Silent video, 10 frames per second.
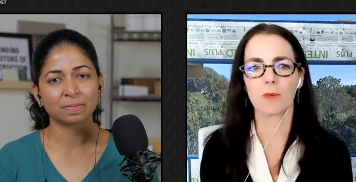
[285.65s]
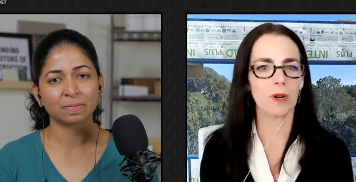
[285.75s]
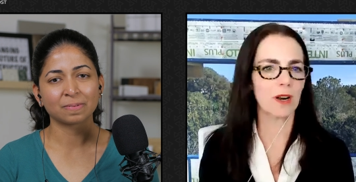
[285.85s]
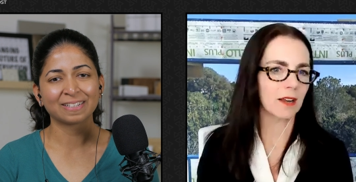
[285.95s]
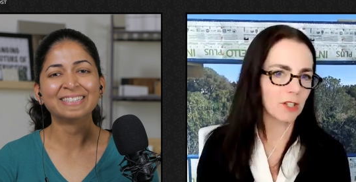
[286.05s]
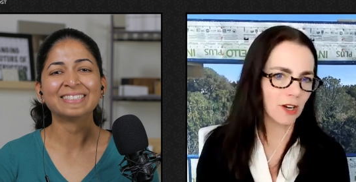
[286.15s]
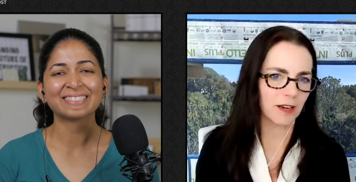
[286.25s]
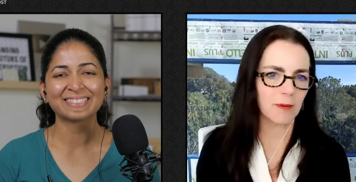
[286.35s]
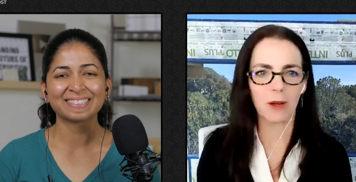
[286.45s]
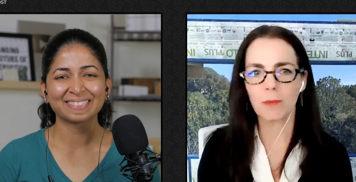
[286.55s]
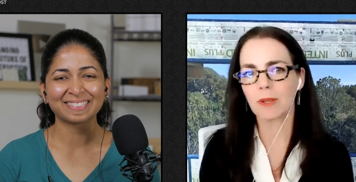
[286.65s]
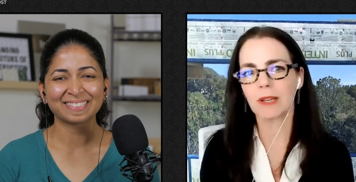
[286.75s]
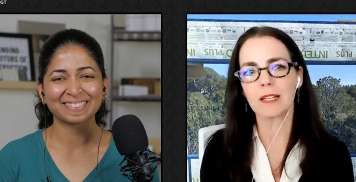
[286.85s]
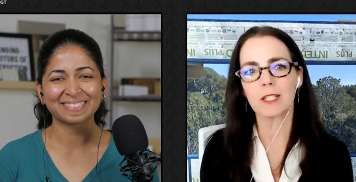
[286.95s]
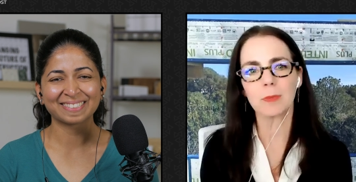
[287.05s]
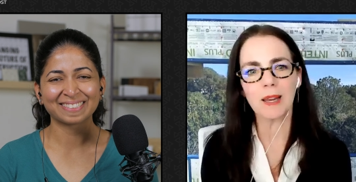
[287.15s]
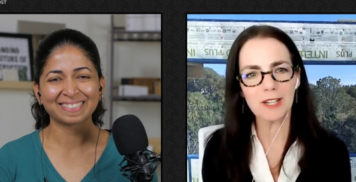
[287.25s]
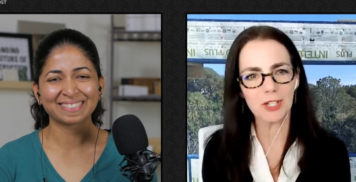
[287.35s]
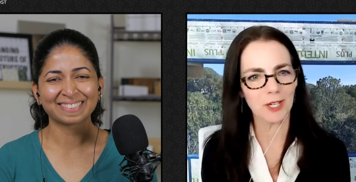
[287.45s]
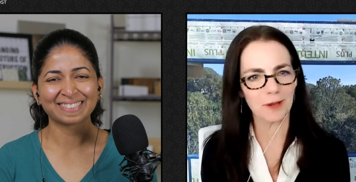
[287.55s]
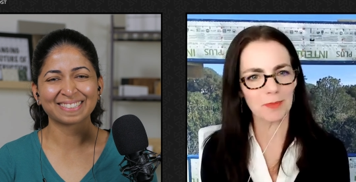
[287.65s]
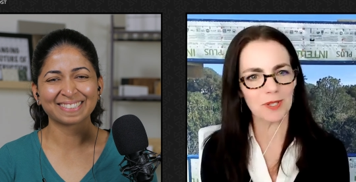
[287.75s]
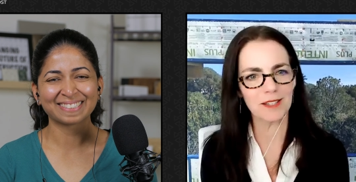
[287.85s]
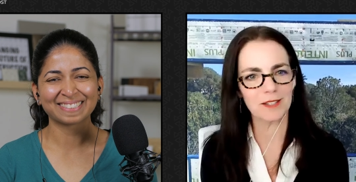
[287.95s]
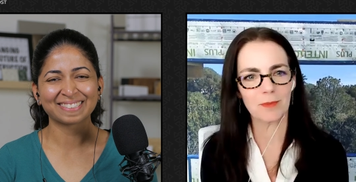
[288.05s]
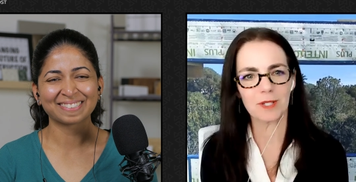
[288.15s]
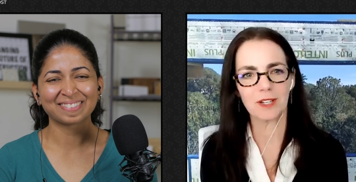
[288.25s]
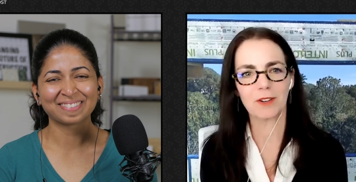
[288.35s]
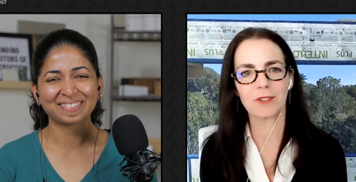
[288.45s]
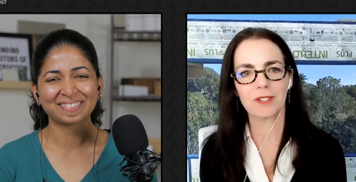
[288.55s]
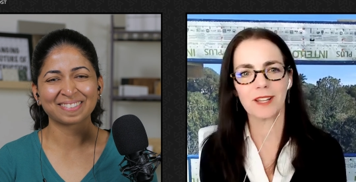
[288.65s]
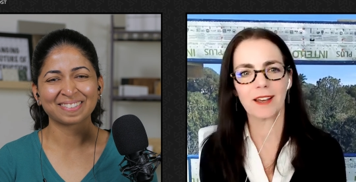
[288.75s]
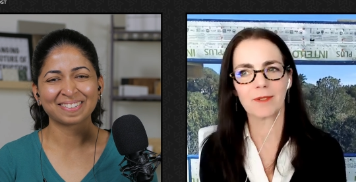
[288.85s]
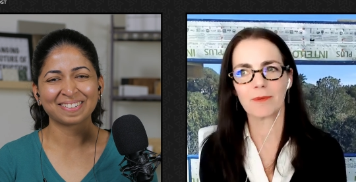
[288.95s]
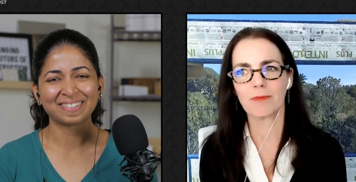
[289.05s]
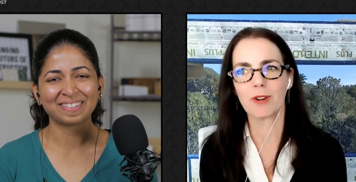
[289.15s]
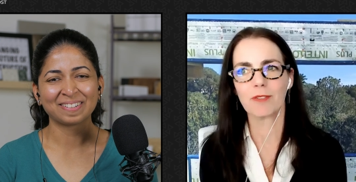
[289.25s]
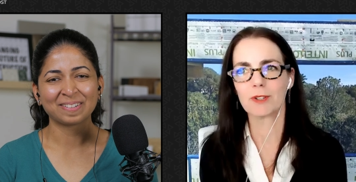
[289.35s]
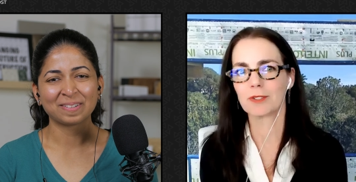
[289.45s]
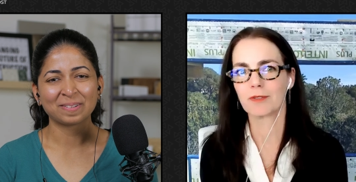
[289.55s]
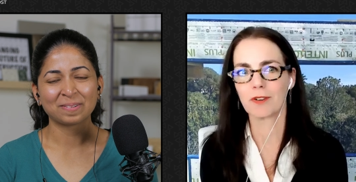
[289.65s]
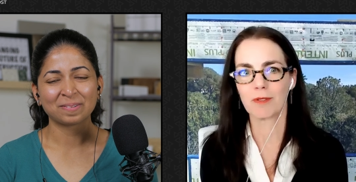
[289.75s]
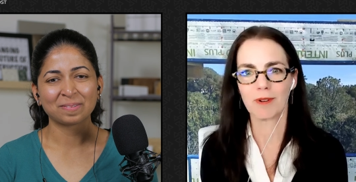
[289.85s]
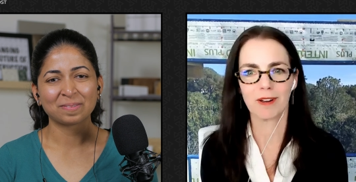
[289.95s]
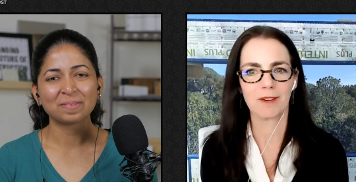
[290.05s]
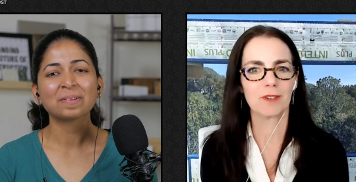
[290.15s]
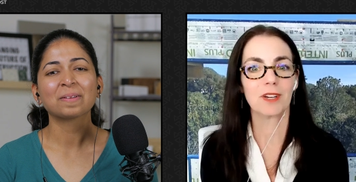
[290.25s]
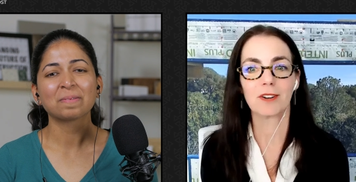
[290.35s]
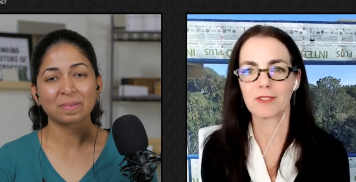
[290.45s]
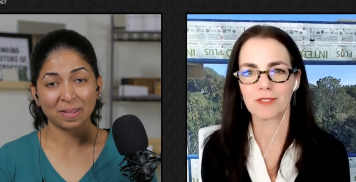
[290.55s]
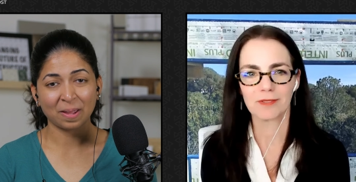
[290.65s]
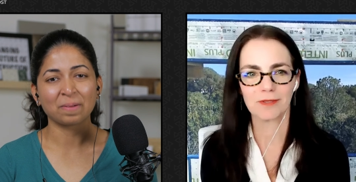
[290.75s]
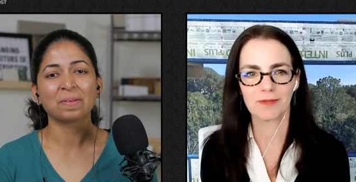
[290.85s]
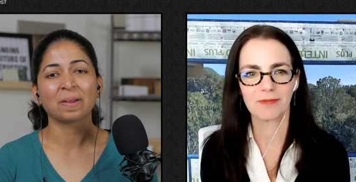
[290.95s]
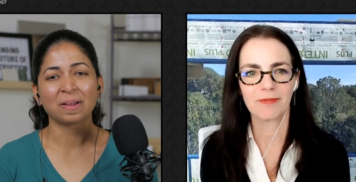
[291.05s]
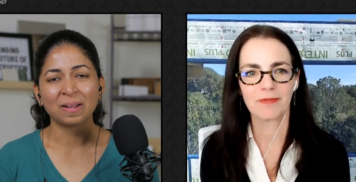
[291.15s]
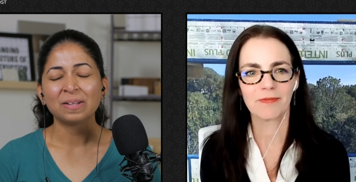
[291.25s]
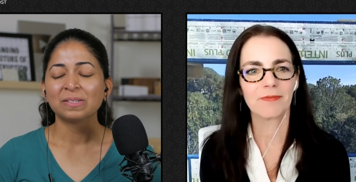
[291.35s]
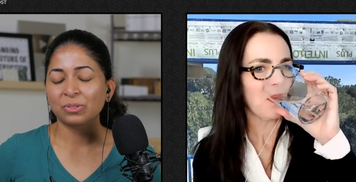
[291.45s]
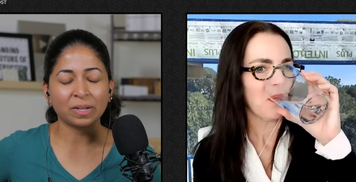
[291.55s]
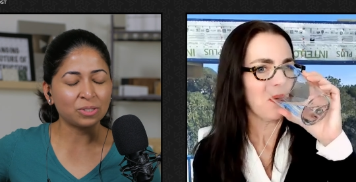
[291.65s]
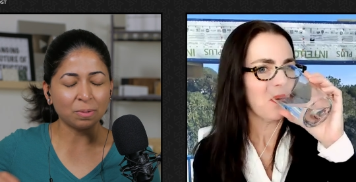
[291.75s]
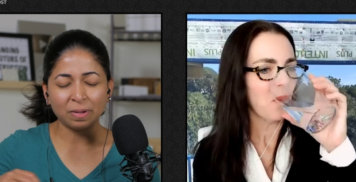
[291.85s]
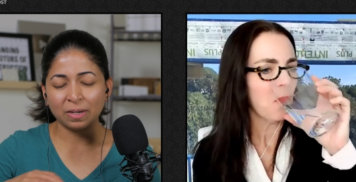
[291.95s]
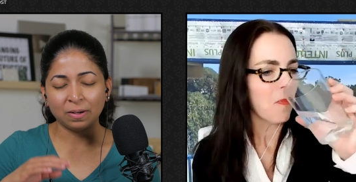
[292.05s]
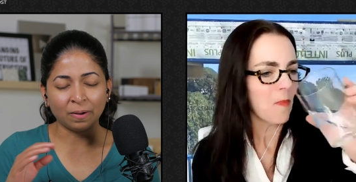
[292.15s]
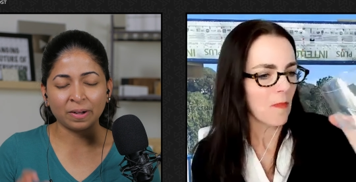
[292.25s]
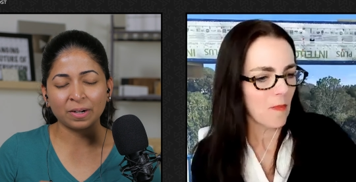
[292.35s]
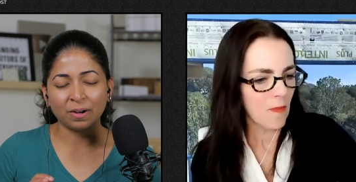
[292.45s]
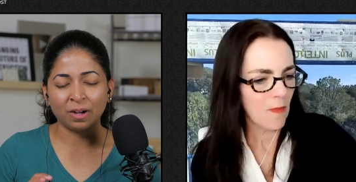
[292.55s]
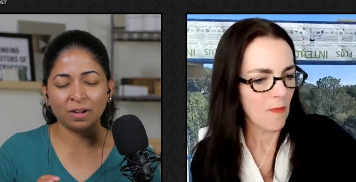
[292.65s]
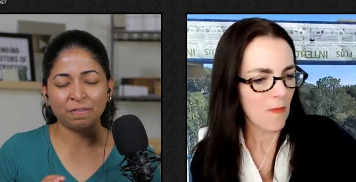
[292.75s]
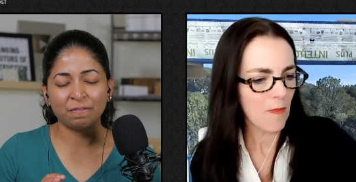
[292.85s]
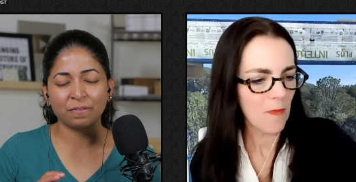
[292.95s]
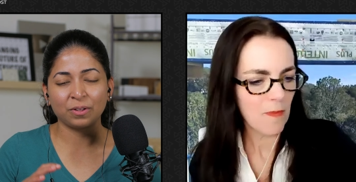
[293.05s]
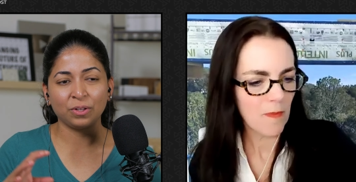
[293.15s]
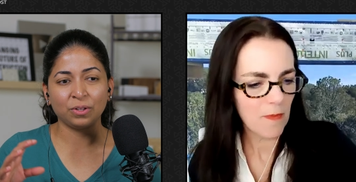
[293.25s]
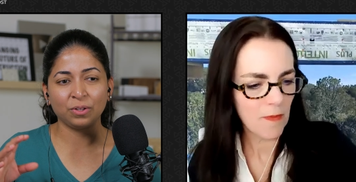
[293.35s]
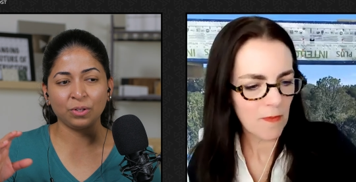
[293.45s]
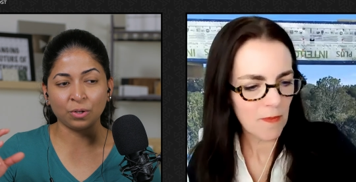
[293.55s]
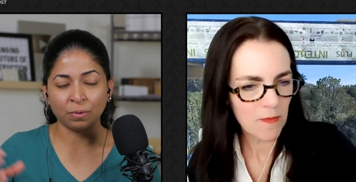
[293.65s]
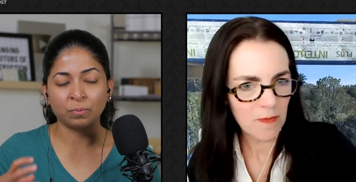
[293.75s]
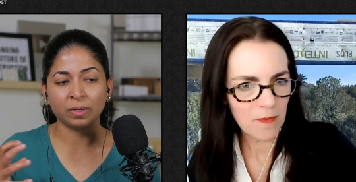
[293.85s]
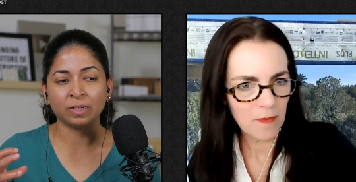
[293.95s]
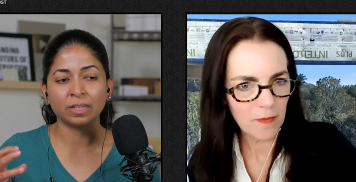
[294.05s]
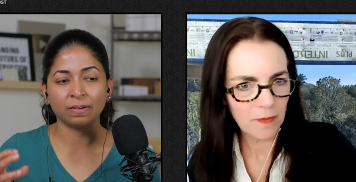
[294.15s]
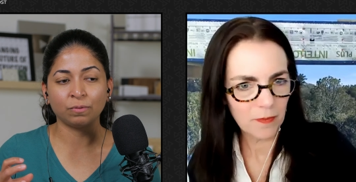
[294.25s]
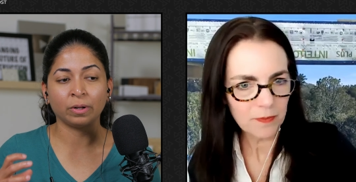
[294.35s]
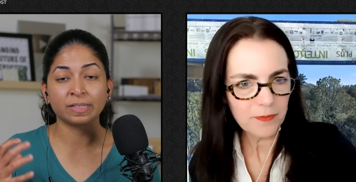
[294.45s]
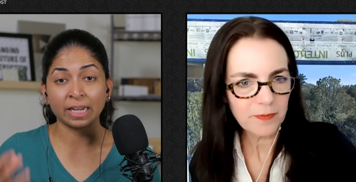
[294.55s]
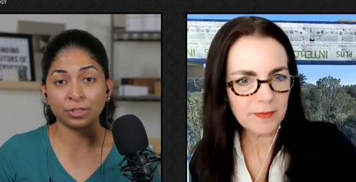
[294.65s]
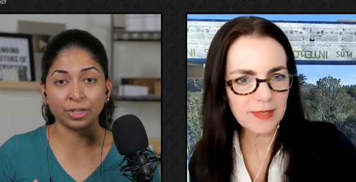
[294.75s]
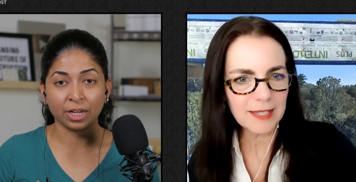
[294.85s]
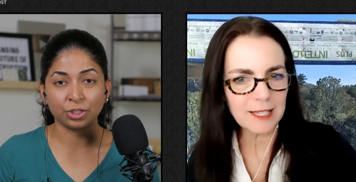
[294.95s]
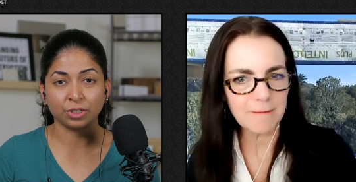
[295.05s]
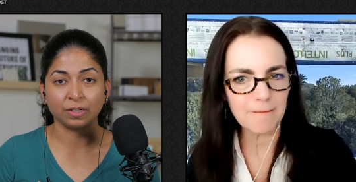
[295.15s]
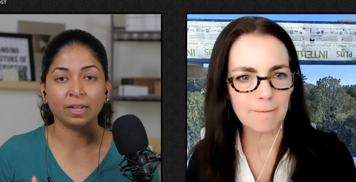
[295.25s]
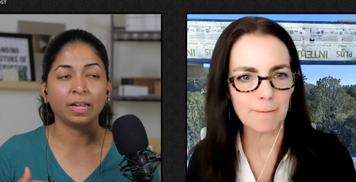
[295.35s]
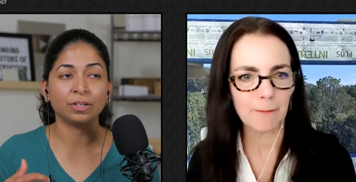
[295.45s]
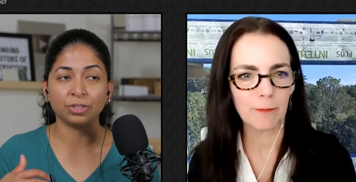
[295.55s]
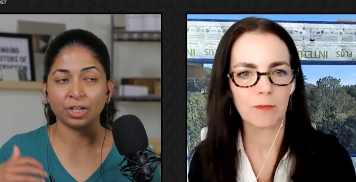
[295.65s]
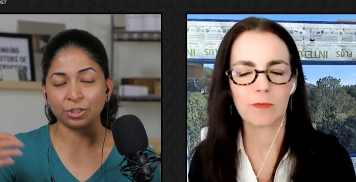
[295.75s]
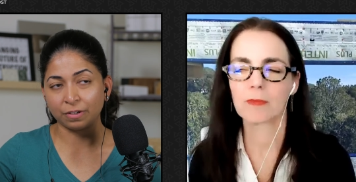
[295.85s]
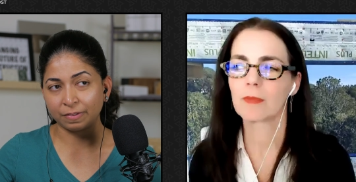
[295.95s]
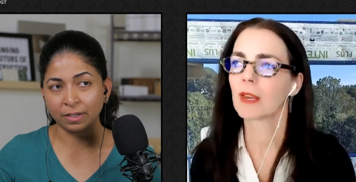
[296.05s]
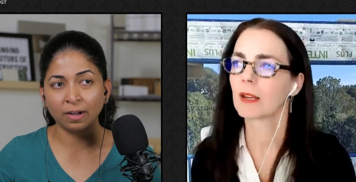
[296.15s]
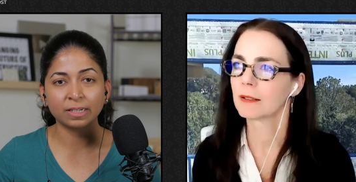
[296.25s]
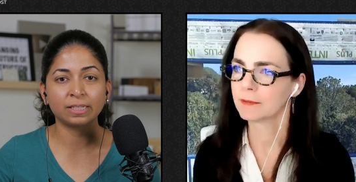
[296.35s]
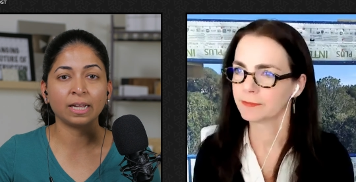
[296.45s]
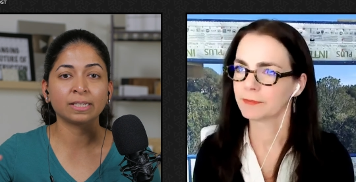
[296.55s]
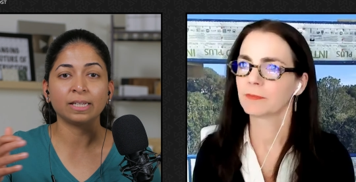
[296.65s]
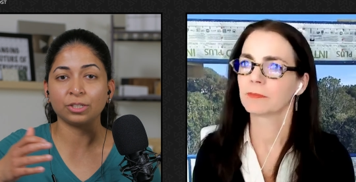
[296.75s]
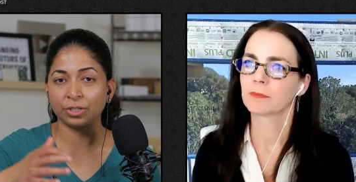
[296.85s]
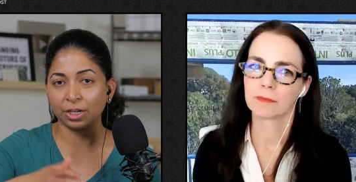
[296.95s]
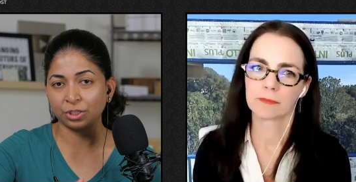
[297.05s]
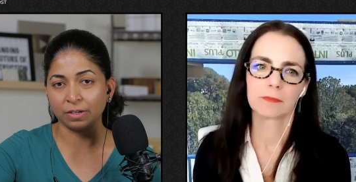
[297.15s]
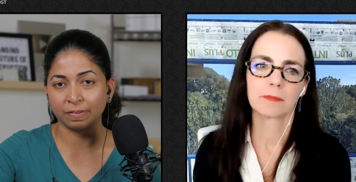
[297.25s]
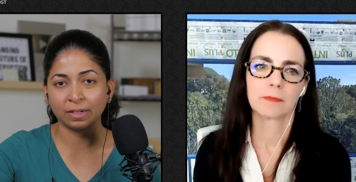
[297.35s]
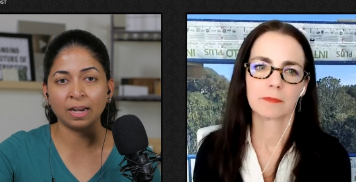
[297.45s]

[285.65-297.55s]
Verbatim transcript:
Speaker 1: We're not talking about building spaceships. These are materials that we've used for 300 years.
Speaker 2: So I assume a lot of your work involves education education of the architects education of the